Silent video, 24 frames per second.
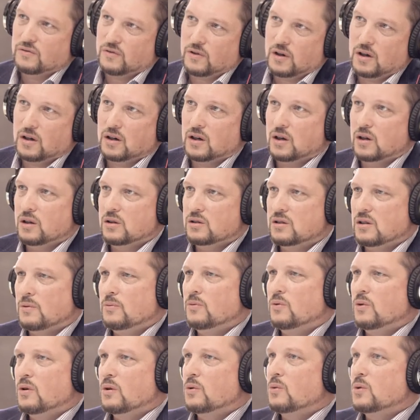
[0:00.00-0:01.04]
Fargo,
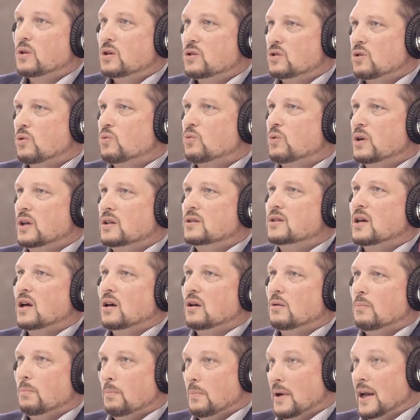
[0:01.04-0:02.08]
somewhere where there's a
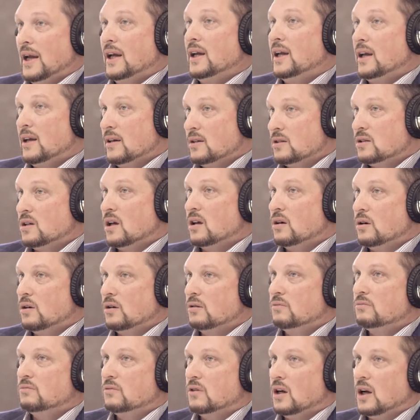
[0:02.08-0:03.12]
retail banking
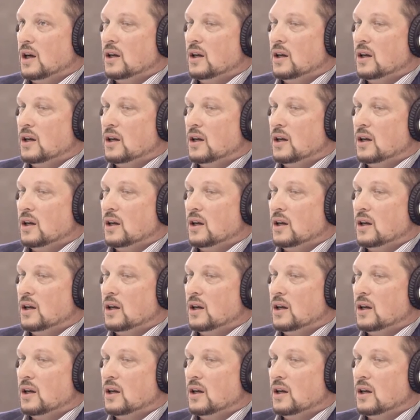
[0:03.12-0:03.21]
center. Yeah,